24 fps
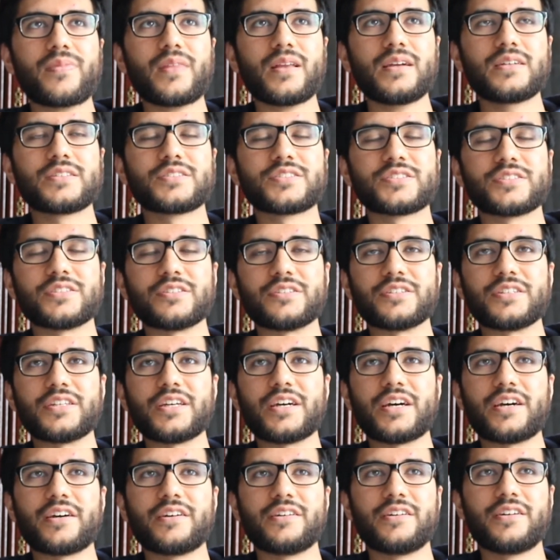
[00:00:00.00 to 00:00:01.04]
So
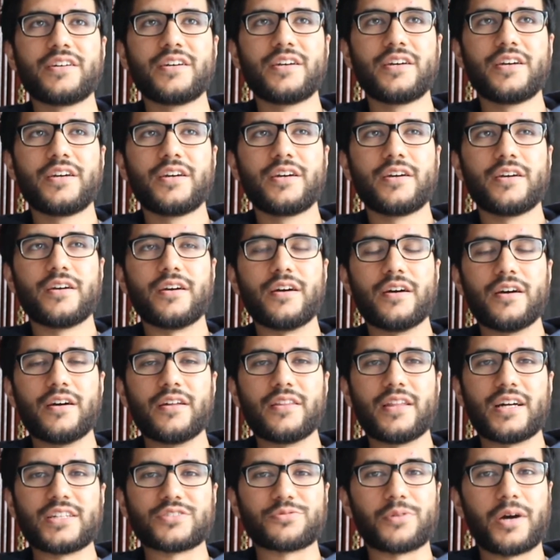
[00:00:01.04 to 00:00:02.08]
yeah,
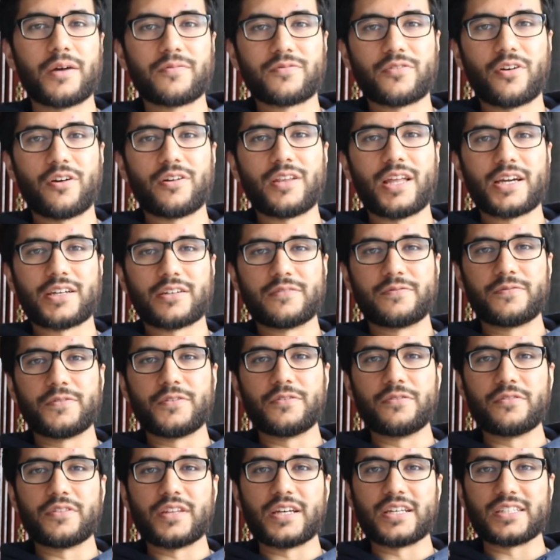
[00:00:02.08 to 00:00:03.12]
that's why I've got like a
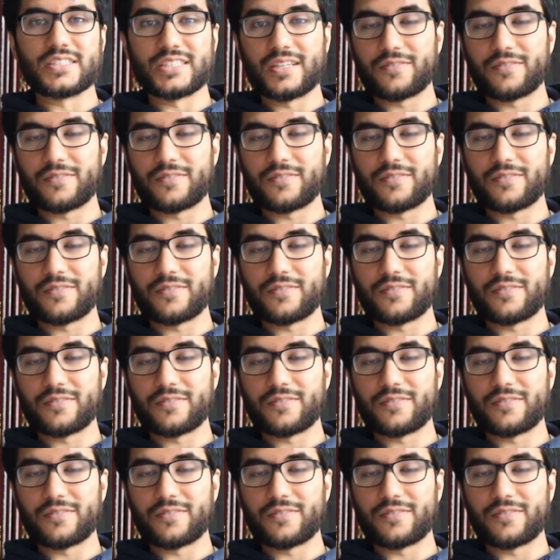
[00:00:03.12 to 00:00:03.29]
few things.